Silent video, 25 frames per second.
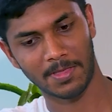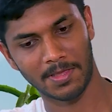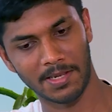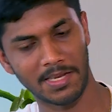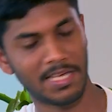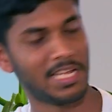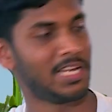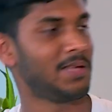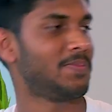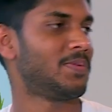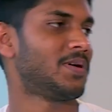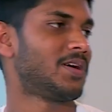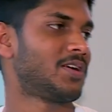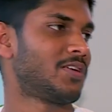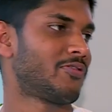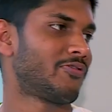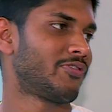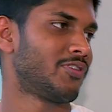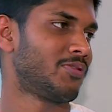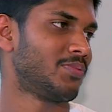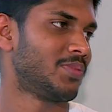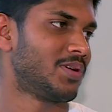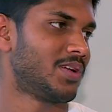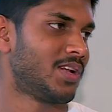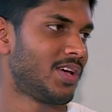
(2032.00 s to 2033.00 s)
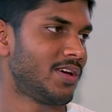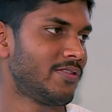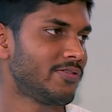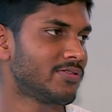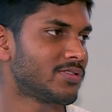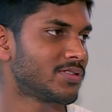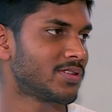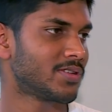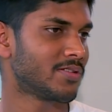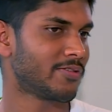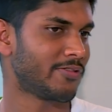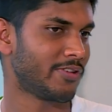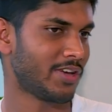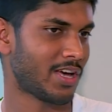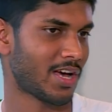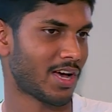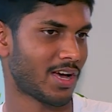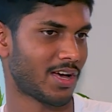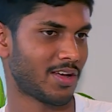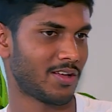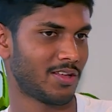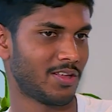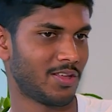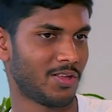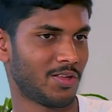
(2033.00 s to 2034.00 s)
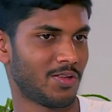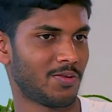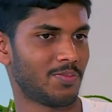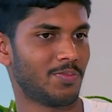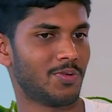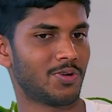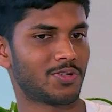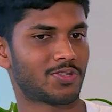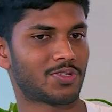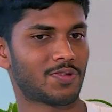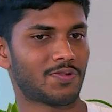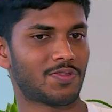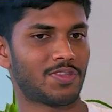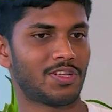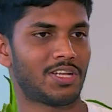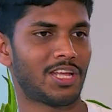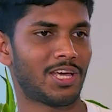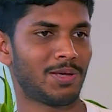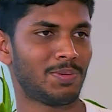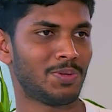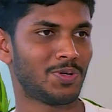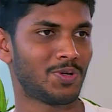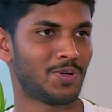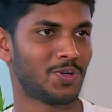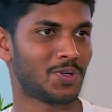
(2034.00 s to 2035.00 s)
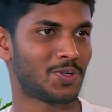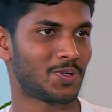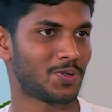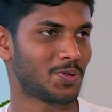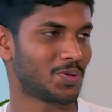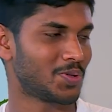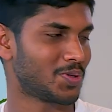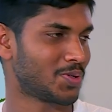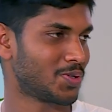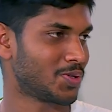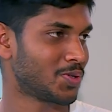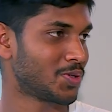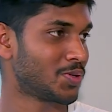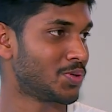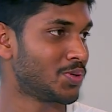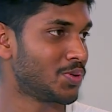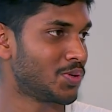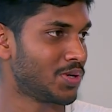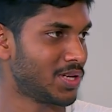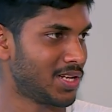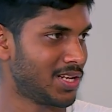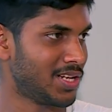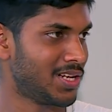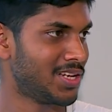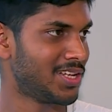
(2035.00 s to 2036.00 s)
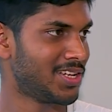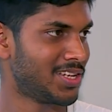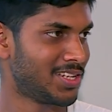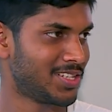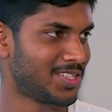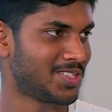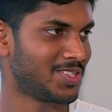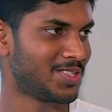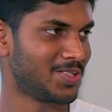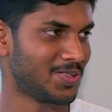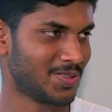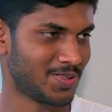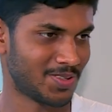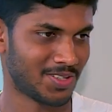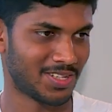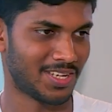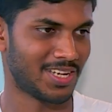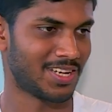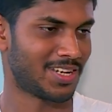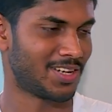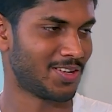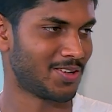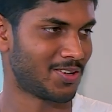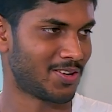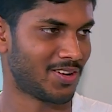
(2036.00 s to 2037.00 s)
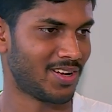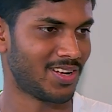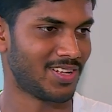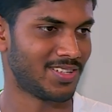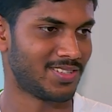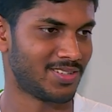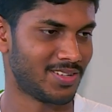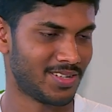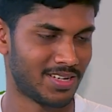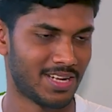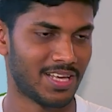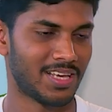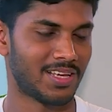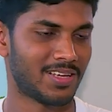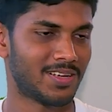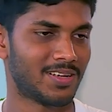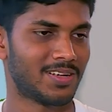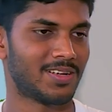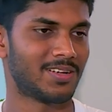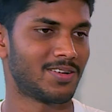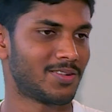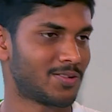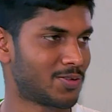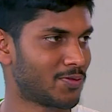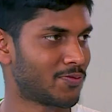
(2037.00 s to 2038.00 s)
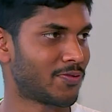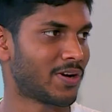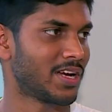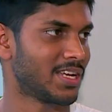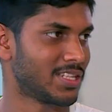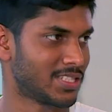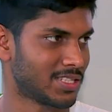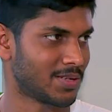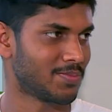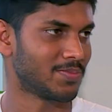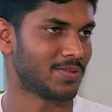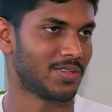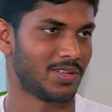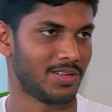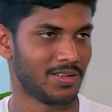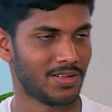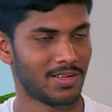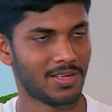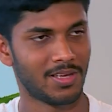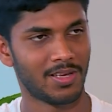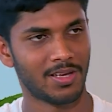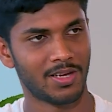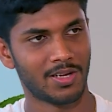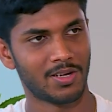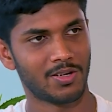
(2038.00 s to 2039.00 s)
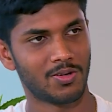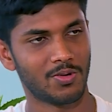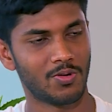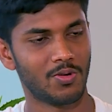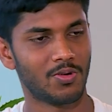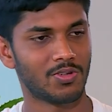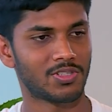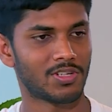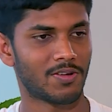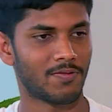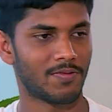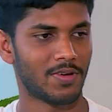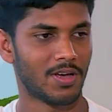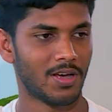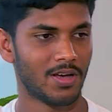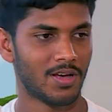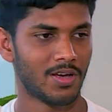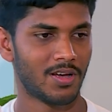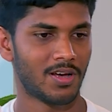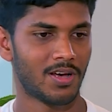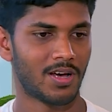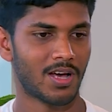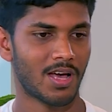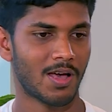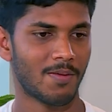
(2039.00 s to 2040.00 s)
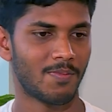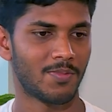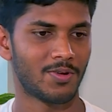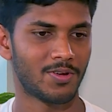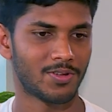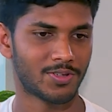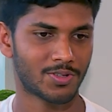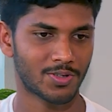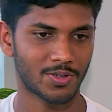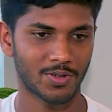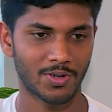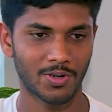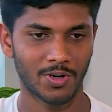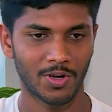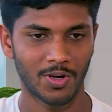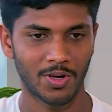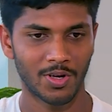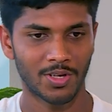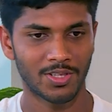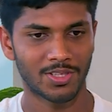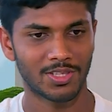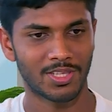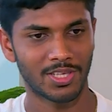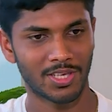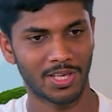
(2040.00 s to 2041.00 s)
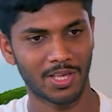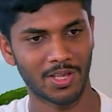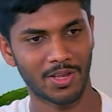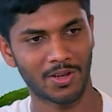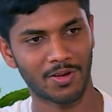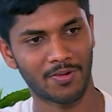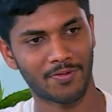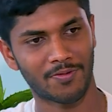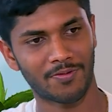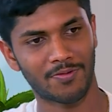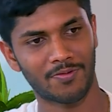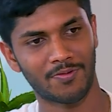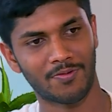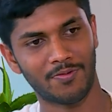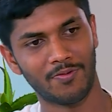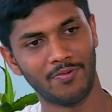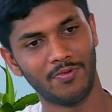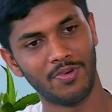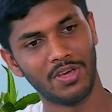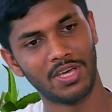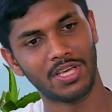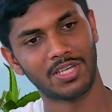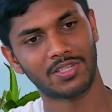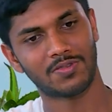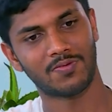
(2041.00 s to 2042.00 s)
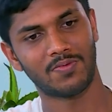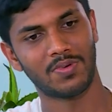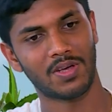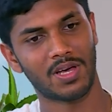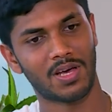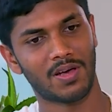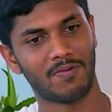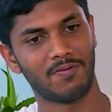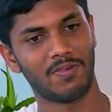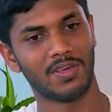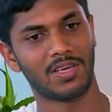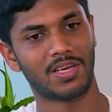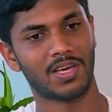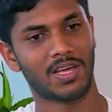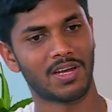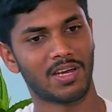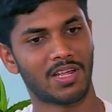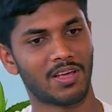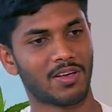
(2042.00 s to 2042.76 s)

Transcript: daily part of human lives. Where most of the time you go to Google to get your knowledge, to find something, to go somewhere. I'm also thinking of ways where we can